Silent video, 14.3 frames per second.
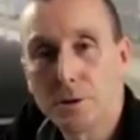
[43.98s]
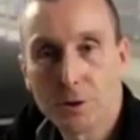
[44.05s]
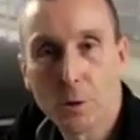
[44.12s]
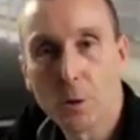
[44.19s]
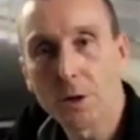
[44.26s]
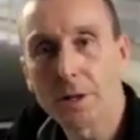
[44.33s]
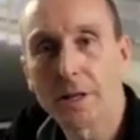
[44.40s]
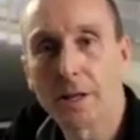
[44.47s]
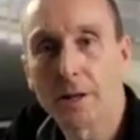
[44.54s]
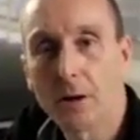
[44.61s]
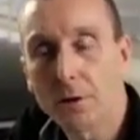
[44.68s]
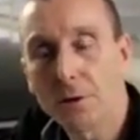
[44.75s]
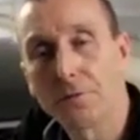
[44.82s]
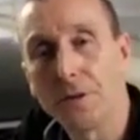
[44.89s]
So
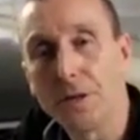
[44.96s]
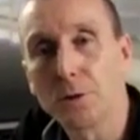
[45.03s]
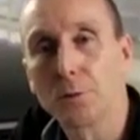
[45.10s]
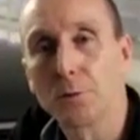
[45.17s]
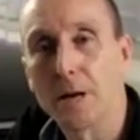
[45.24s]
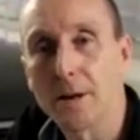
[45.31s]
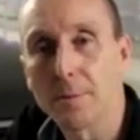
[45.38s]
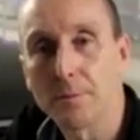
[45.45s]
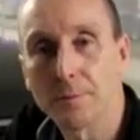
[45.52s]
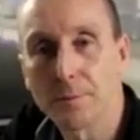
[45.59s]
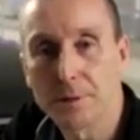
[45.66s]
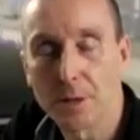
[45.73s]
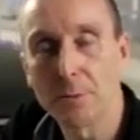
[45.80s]
on a vehicle wrap,